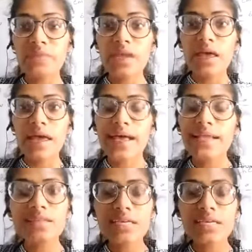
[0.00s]
And in
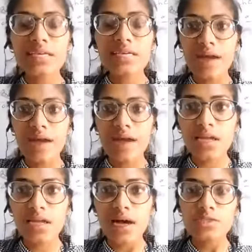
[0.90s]
the last
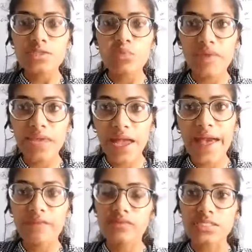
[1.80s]
class, we have
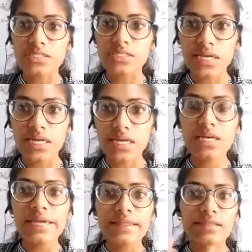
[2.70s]
discussed
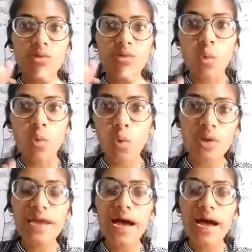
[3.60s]
that all
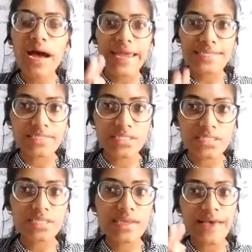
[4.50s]
our acid
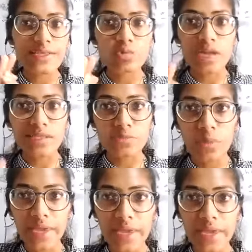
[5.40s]
as well as
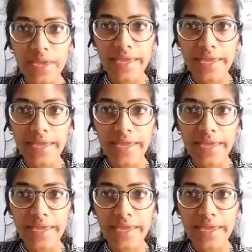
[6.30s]
base,